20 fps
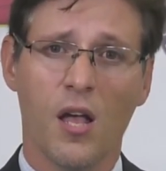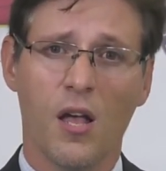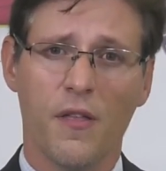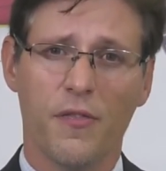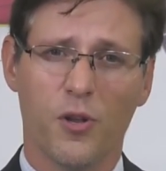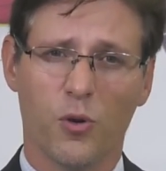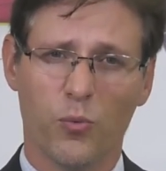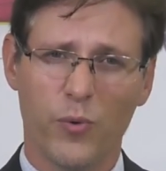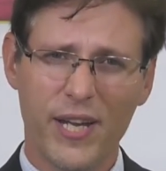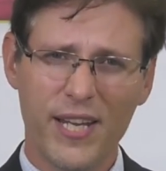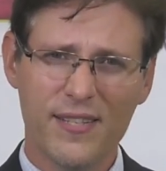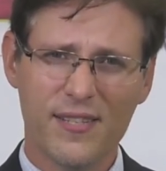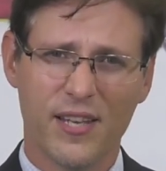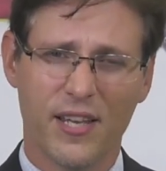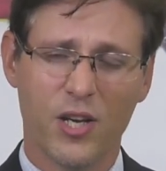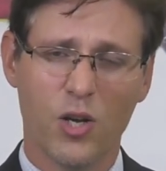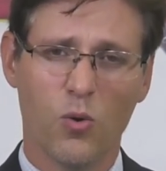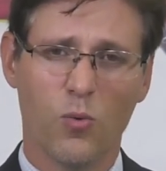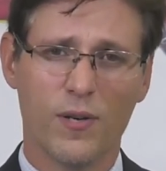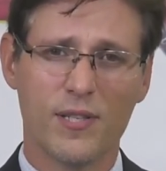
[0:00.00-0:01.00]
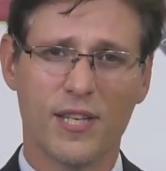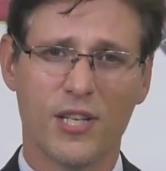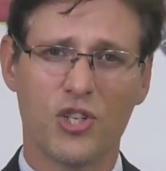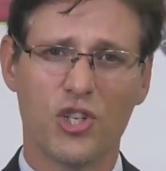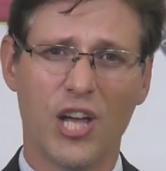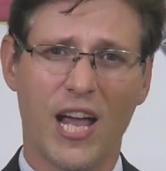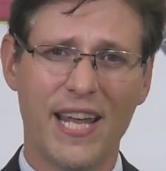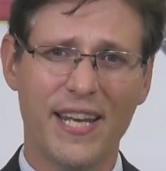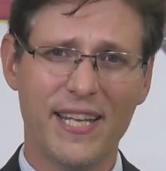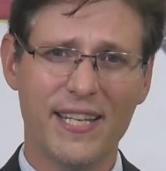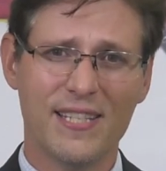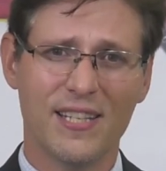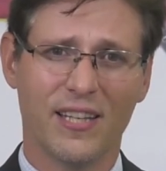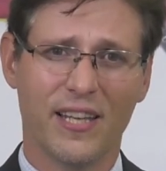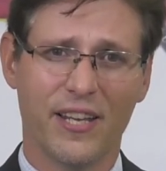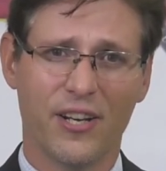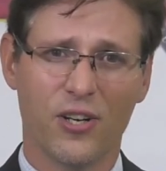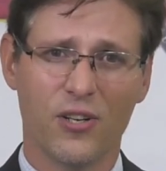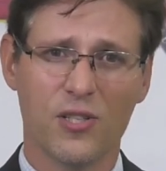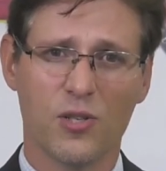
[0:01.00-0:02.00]
The reason was the Chinese
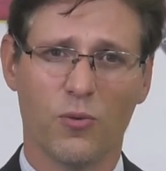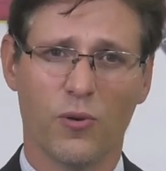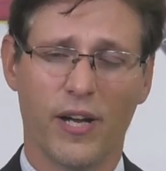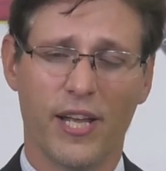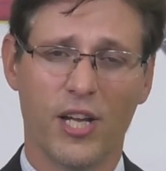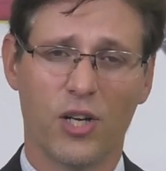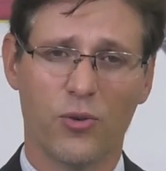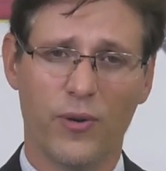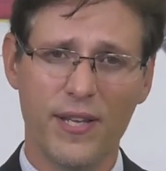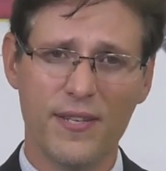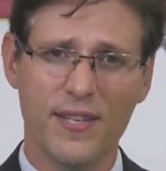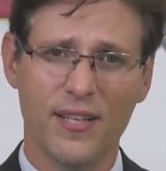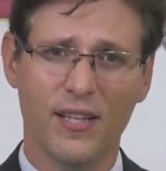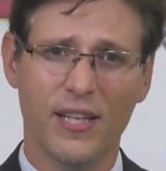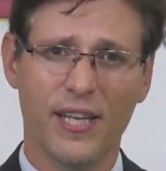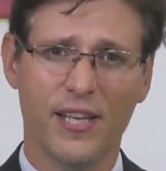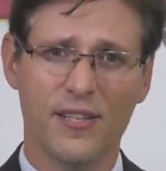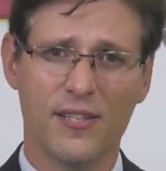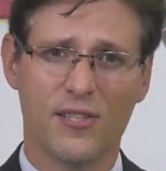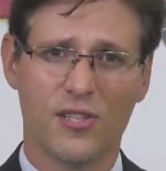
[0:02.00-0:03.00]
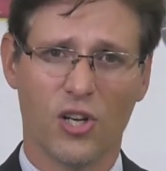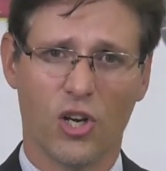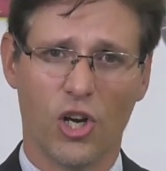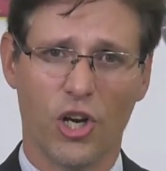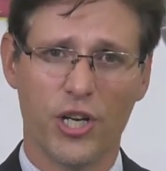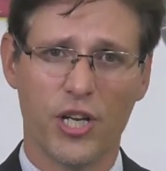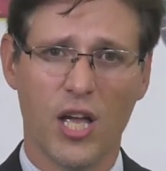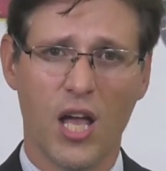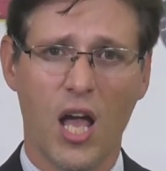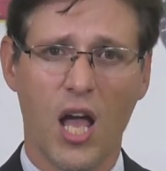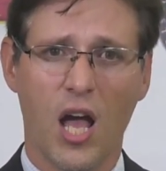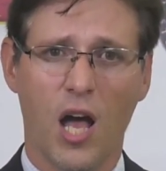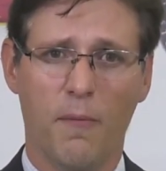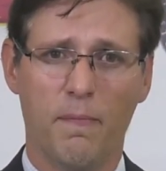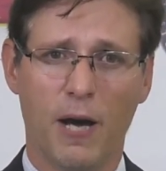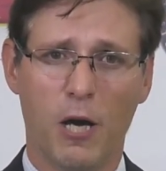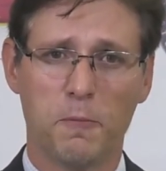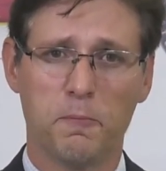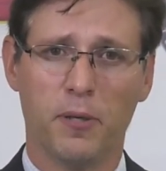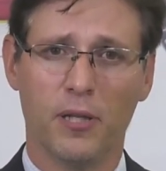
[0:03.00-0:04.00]
leaders were increasingly concerned
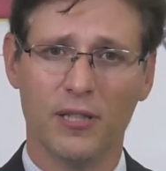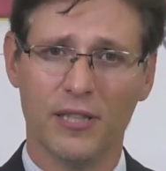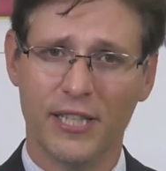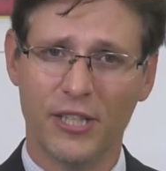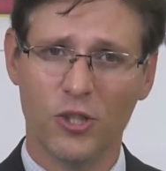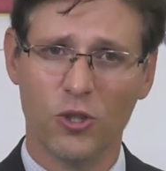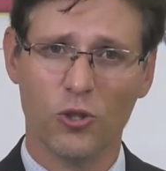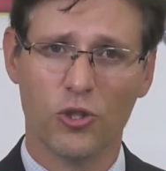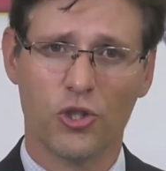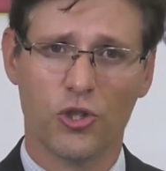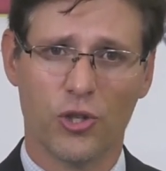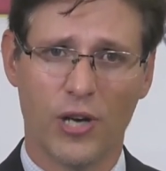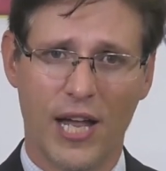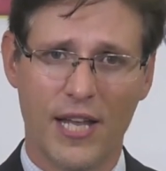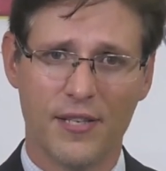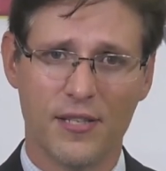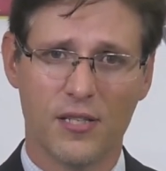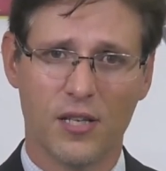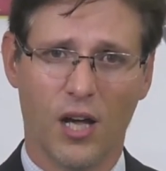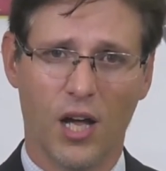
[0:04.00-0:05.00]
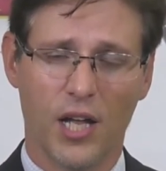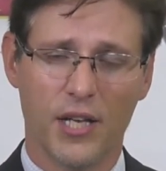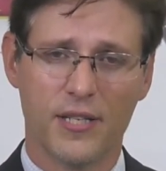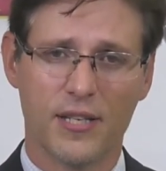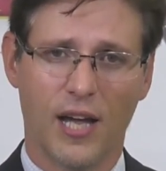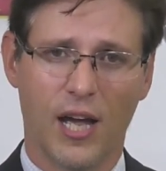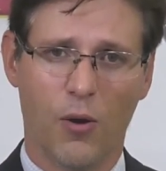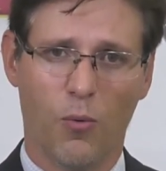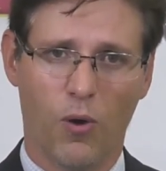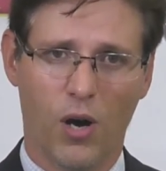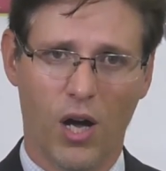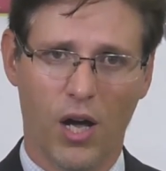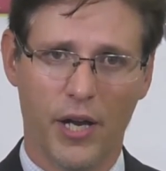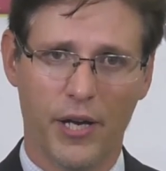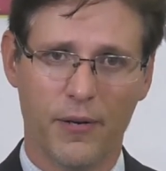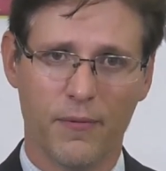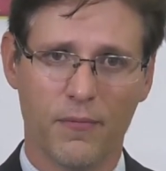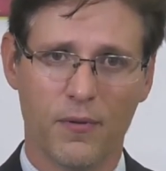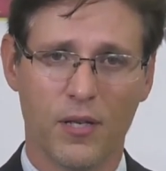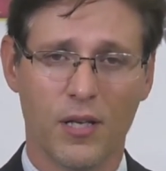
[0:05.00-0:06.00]
about political trends on Taiwan,